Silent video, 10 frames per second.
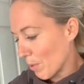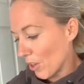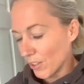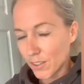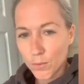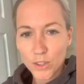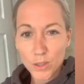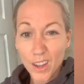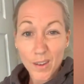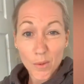But
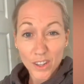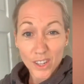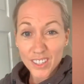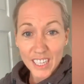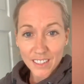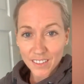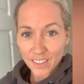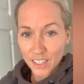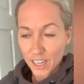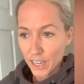just kind of one of those
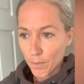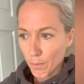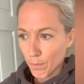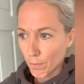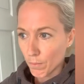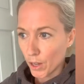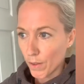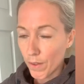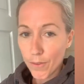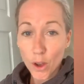things that, you
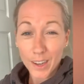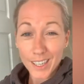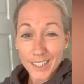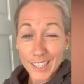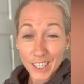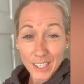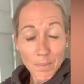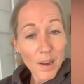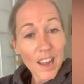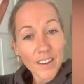know, if you've got a
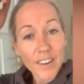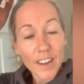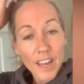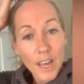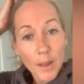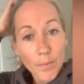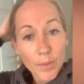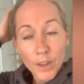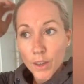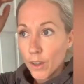contingency plan
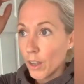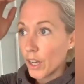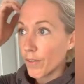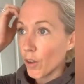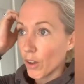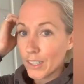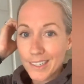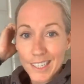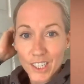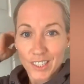and you've got a
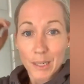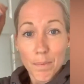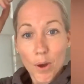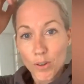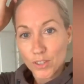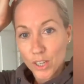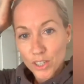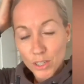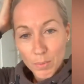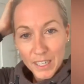contingency pot, so
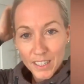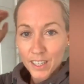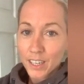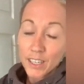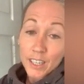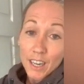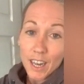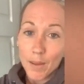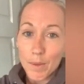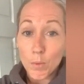to speak,
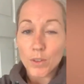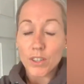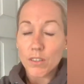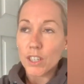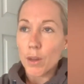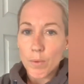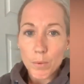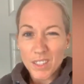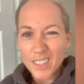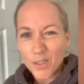it wasn't, you know,
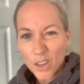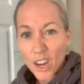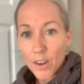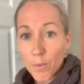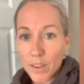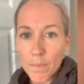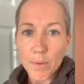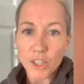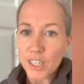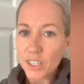we were still kind of within
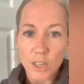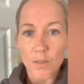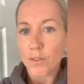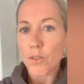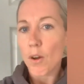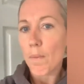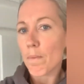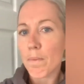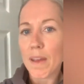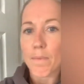budget, so it's not a
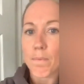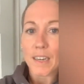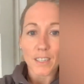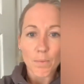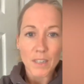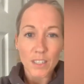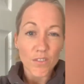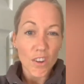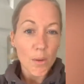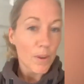
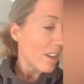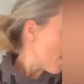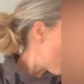massive drama.